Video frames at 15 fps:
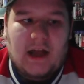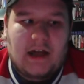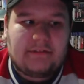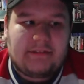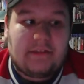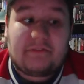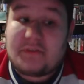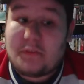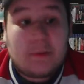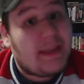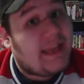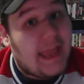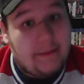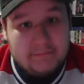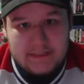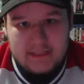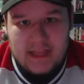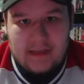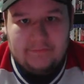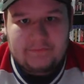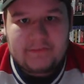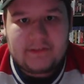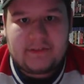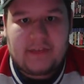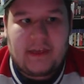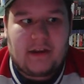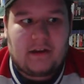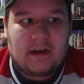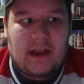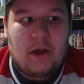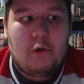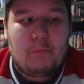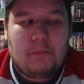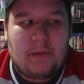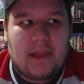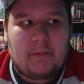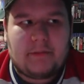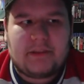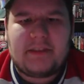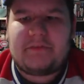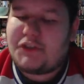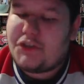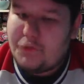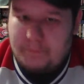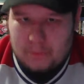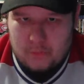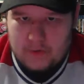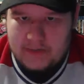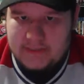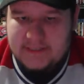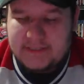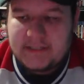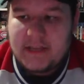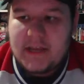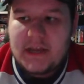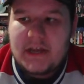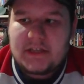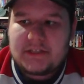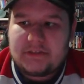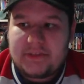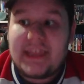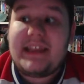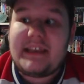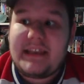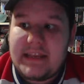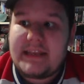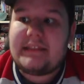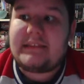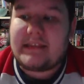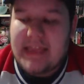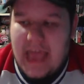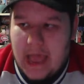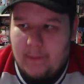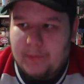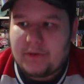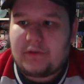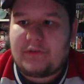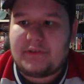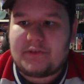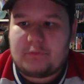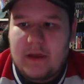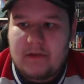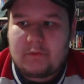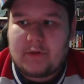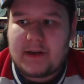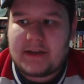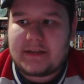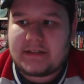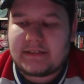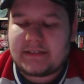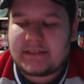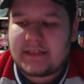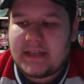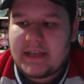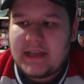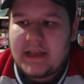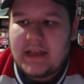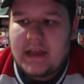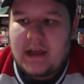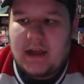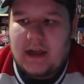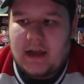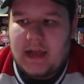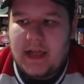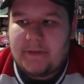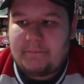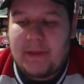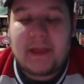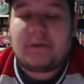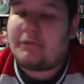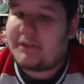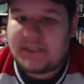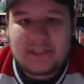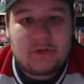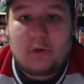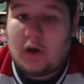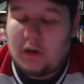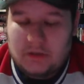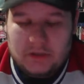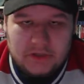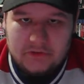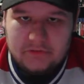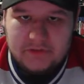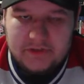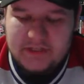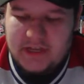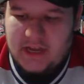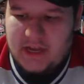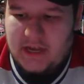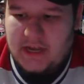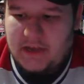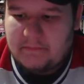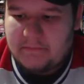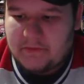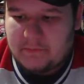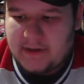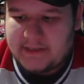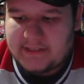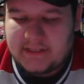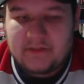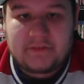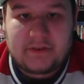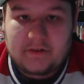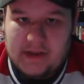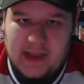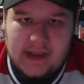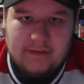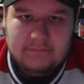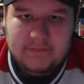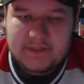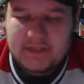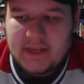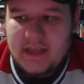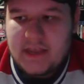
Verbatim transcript: They have 3 games left. They're out by, I believe, 2 points. So they need the Capitals, Red Wings, and Penguins to all lose the rest of their games.